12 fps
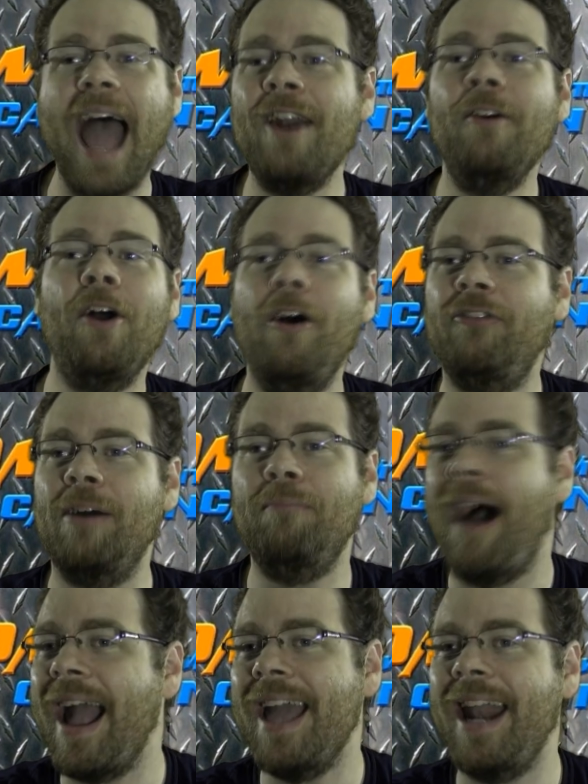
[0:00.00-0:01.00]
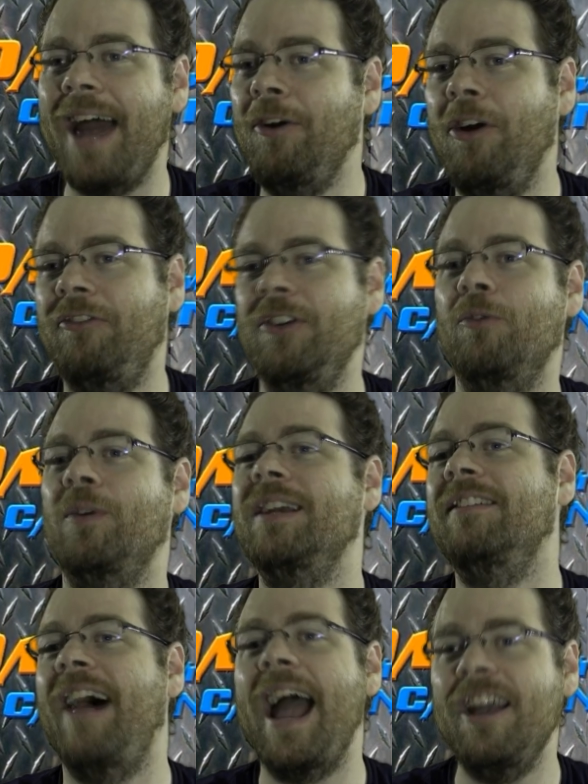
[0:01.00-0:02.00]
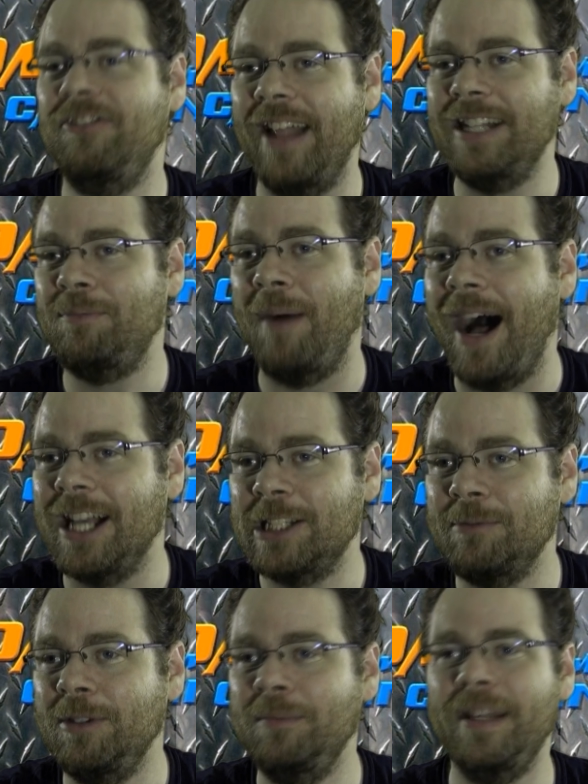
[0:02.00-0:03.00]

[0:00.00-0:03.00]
I don't know if I buy it. I don't know if in real life that's possible,